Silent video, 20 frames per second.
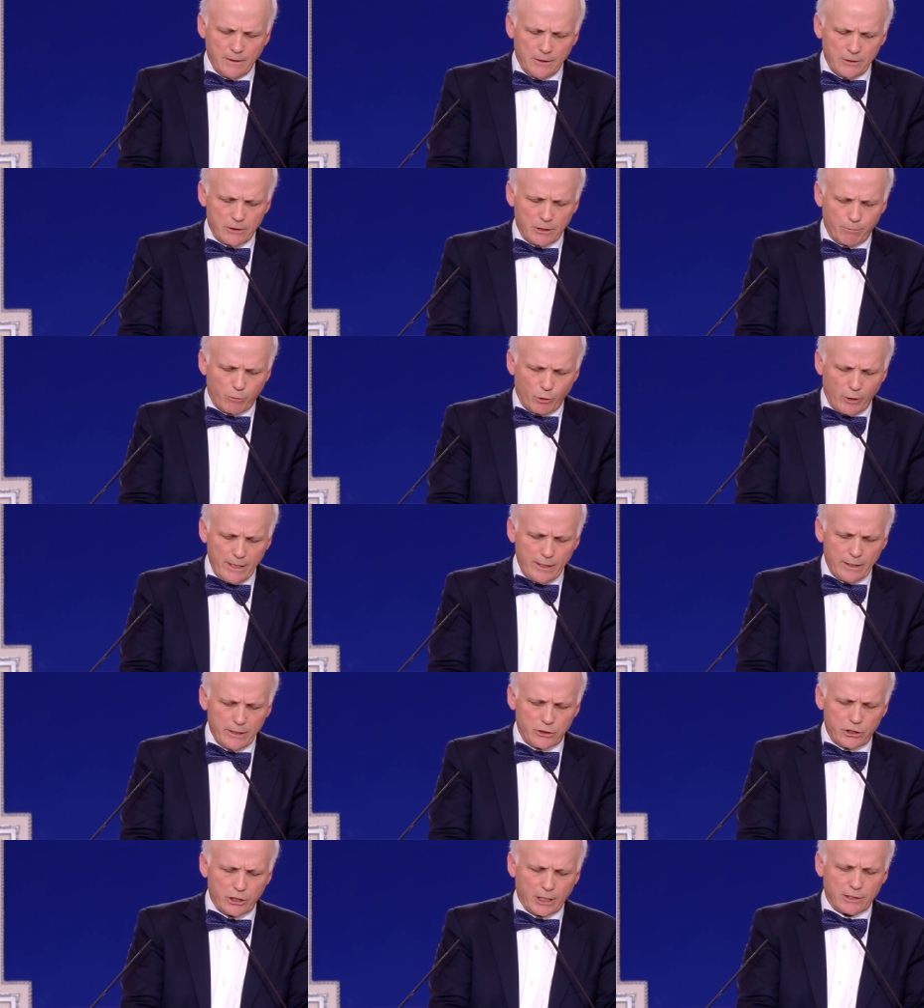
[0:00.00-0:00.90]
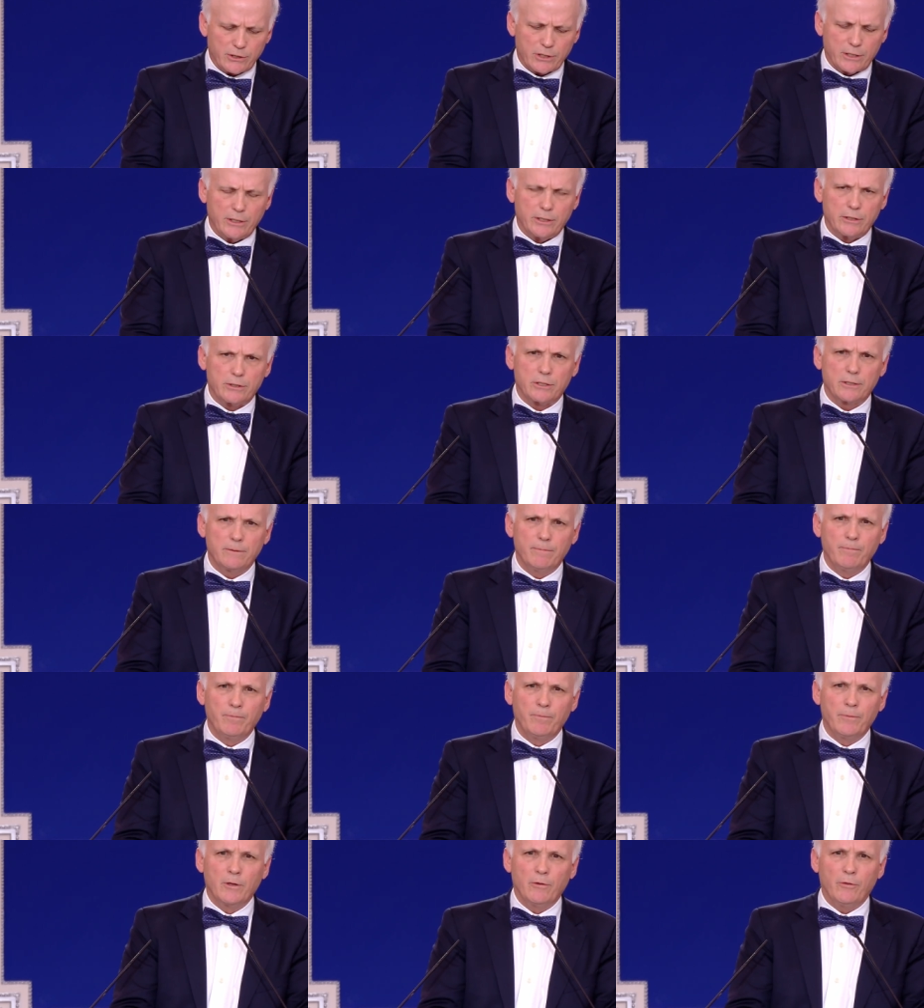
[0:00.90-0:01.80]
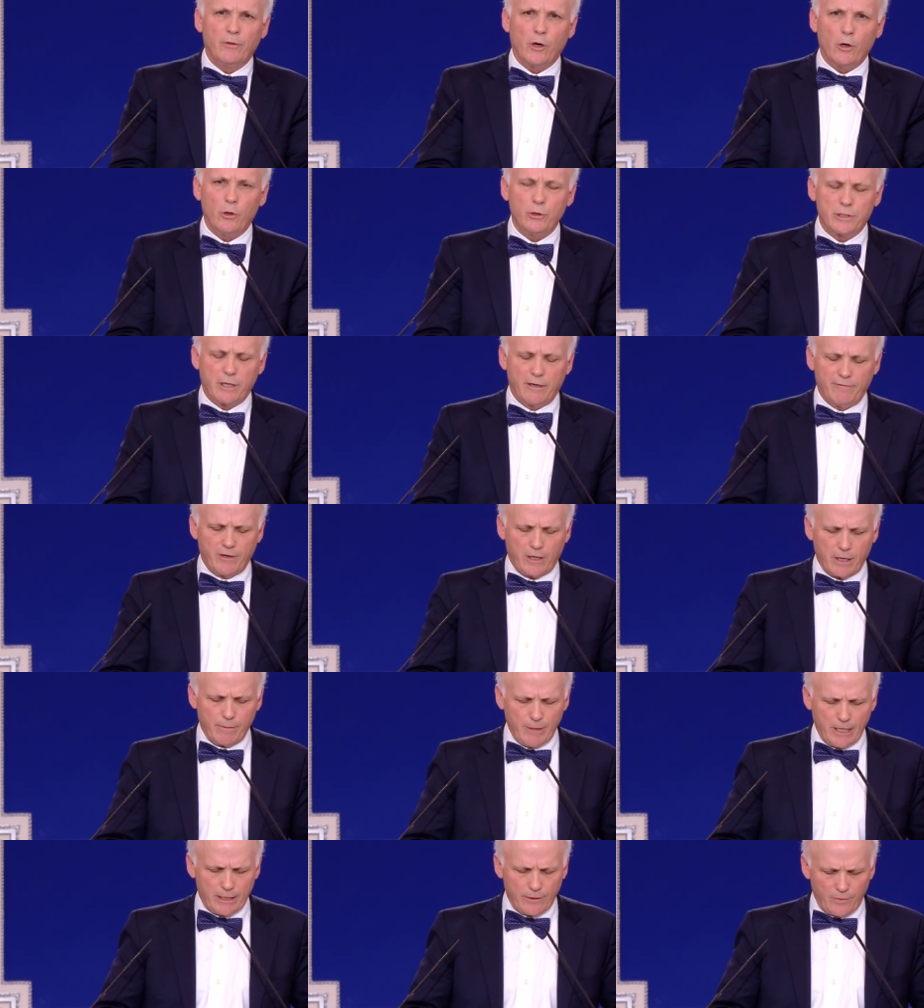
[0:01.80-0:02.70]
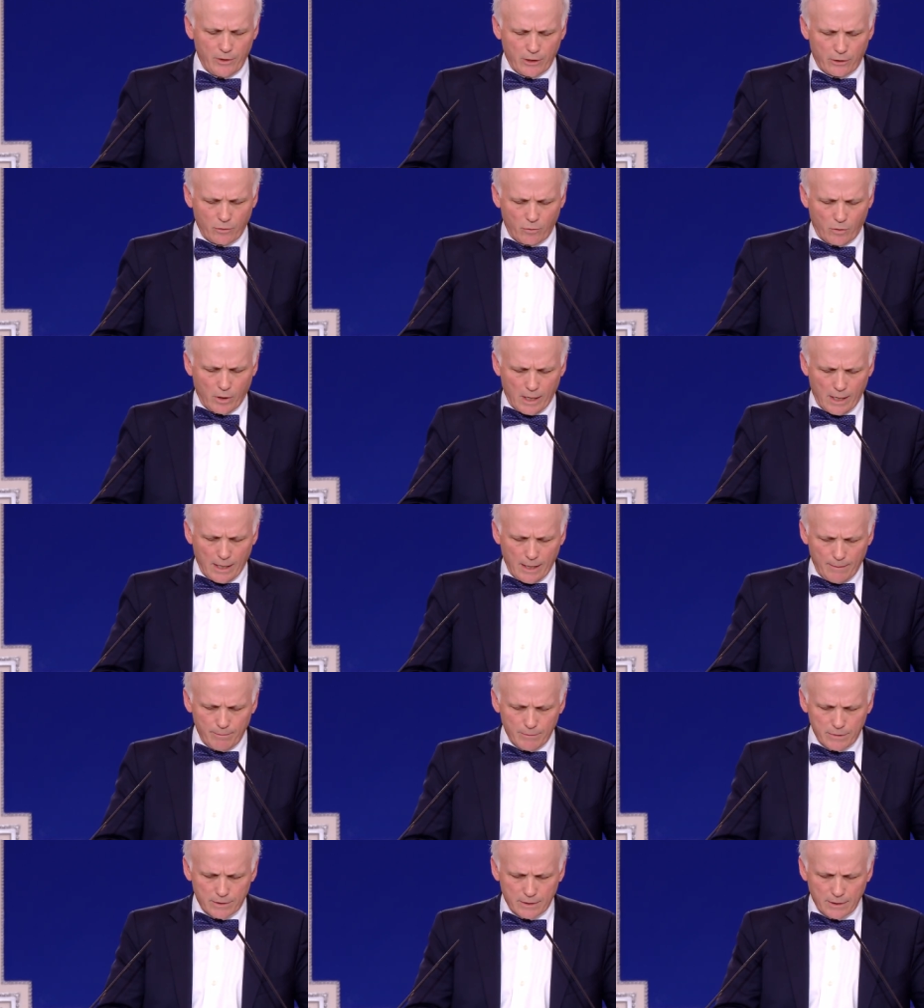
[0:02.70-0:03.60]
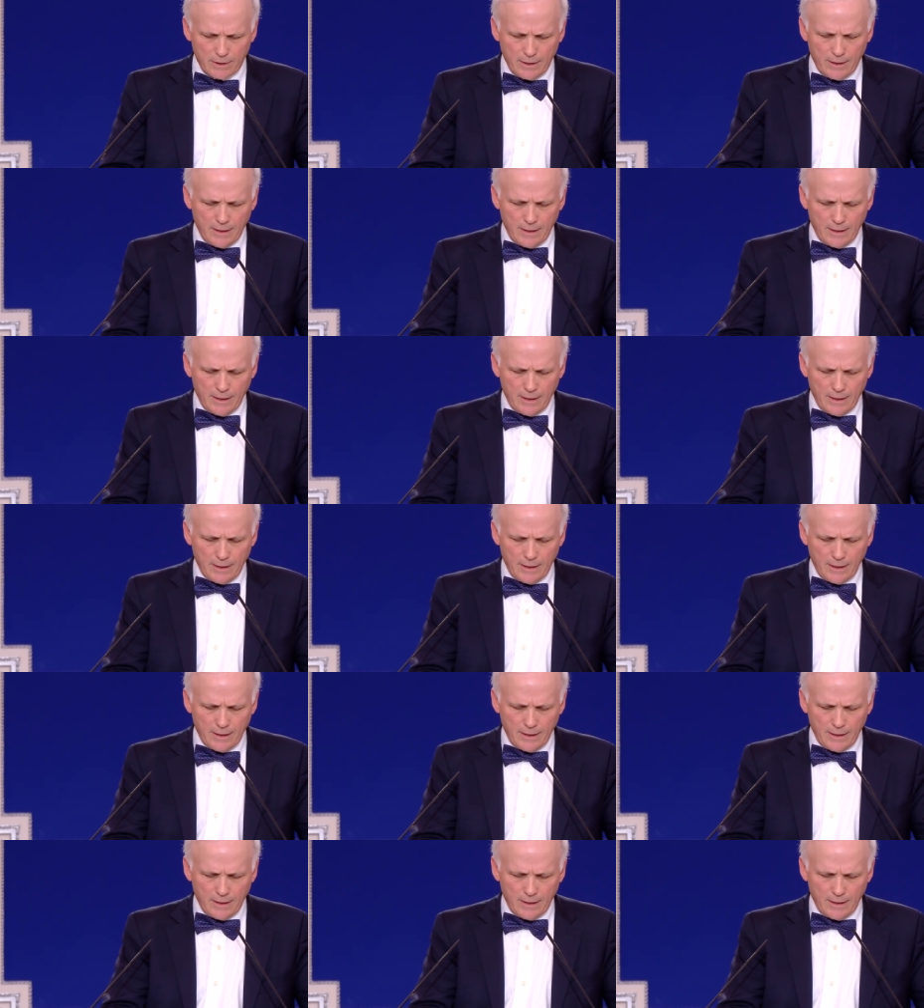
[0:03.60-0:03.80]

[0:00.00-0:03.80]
to bring to justice those that have committed the crimes.